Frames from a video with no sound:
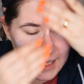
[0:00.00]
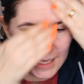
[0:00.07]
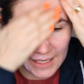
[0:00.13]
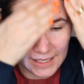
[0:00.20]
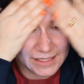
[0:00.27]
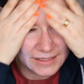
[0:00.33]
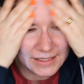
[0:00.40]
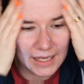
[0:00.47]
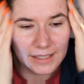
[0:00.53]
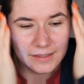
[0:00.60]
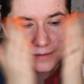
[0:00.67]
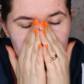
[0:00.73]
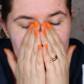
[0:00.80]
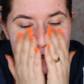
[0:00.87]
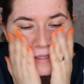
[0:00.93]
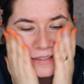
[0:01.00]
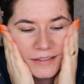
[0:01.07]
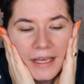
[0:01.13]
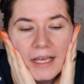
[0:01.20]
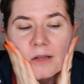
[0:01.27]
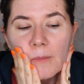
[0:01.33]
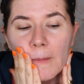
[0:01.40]
And I didn't get
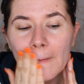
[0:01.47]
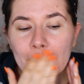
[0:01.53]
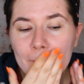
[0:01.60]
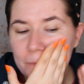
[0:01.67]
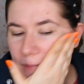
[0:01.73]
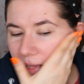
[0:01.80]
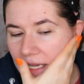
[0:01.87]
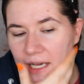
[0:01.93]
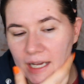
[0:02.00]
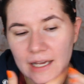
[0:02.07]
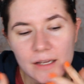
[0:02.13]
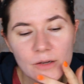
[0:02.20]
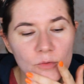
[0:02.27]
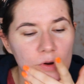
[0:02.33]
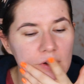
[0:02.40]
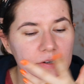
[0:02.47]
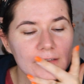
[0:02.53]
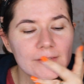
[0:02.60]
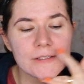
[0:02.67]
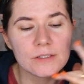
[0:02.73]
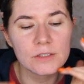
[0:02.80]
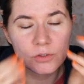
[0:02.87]
that one. I
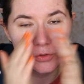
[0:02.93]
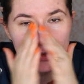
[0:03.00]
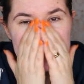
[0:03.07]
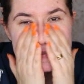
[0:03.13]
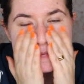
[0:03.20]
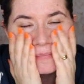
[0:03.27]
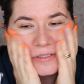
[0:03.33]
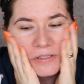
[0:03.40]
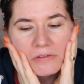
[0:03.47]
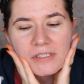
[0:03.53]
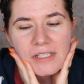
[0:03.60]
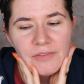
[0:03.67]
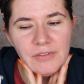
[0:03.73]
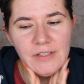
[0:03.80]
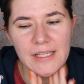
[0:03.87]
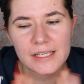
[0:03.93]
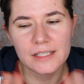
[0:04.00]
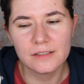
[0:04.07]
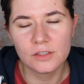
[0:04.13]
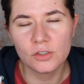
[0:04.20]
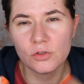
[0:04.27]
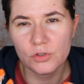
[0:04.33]
wanted the cushion because I feel
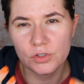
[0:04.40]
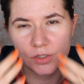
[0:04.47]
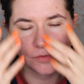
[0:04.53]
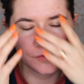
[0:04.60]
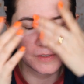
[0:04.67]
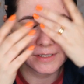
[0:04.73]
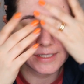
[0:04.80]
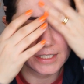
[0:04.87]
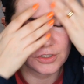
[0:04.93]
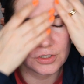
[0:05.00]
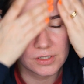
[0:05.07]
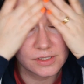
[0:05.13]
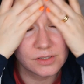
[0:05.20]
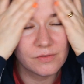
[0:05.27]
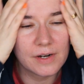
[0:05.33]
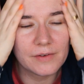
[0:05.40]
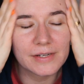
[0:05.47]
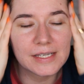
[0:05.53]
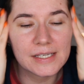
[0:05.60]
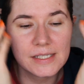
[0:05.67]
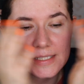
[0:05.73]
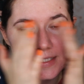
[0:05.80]
like the cushion foundation is
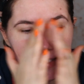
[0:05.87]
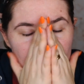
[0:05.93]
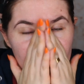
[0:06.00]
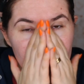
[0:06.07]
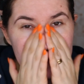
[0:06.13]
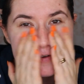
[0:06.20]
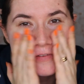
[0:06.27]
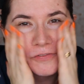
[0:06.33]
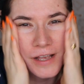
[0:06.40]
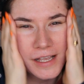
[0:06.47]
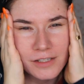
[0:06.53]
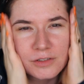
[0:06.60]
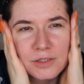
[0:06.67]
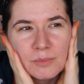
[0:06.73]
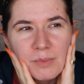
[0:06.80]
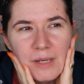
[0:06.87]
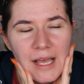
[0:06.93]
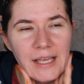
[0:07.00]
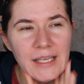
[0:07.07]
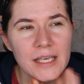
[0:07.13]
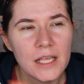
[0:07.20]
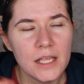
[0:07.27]
very easy and very fast to
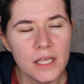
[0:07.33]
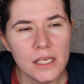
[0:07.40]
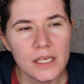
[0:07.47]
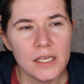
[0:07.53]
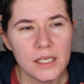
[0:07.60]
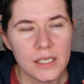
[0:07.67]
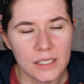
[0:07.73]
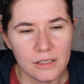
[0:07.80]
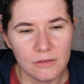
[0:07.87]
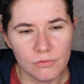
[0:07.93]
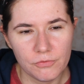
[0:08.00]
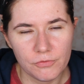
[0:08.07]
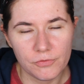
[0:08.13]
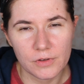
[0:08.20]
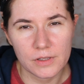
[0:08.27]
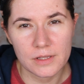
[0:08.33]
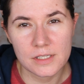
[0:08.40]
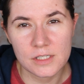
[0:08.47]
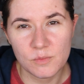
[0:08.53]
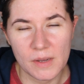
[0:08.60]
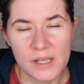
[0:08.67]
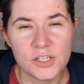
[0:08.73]
apply if the
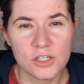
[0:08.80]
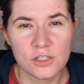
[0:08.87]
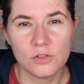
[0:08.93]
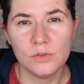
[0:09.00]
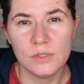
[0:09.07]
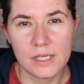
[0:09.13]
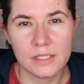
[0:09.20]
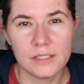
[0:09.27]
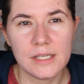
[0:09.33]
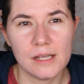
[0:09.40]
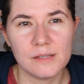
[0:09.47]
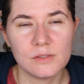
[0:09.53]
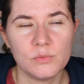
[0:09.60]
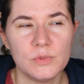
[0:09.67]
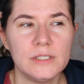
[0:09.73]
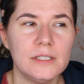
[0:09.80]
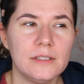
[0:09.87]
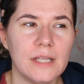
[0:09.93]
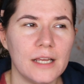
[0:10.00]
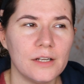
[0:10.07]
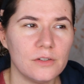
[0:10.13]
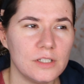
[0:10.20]
sponge is good that it comes with
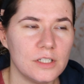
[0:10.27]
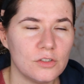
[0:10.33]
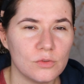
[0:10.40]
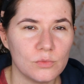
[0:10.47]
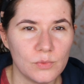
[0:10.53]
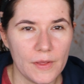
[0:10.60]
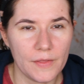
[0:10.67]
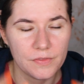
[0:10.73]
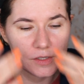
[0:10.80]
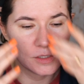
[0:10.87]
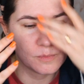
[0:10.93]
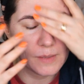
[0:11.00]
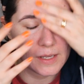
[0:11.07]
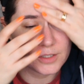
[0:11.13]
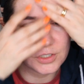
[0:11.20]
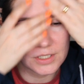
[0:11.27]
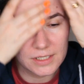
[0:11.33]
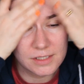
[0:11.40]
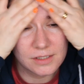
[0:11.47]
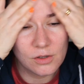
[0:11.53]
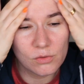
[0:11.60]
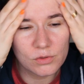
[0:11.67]
it, I don't need to wet the sponge. And
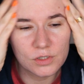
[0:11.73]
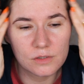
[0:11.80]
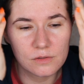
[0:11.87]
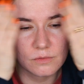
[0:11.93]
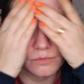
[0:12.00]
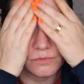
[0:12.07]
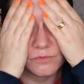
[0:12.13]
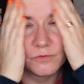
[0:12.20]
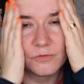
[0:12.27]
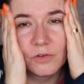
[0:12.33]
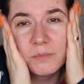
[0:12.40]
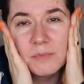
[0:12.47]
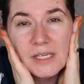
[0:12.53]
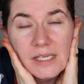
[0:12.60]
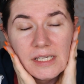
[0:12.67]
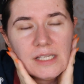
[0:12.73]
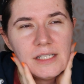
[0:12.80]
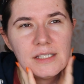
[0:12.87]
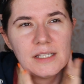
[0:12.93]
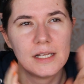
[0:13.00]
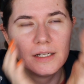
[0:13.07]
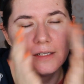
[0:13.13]
it goes, for me,
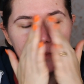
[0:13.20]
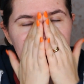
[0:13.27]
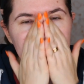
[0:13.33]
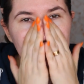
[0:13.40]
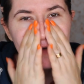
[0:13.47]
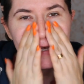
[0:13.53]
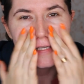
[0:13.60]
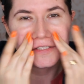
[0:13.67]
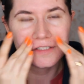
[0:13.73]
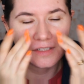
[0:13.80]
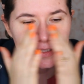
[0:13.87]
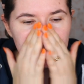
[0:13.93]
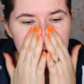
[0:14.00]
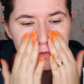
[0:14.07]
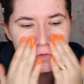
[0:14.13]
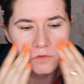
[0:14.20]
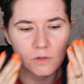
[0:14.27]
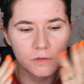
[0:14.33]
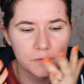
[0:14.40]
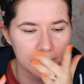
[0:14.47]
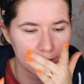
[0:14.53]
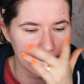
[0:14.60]
it's a little bit faster than the
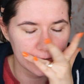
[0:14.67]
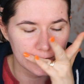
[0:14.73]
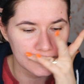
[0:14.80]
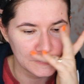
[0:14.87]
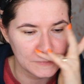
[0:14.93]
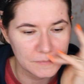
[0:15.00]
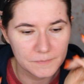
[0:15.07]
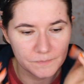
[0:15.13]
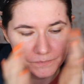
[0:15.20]
usual foundation.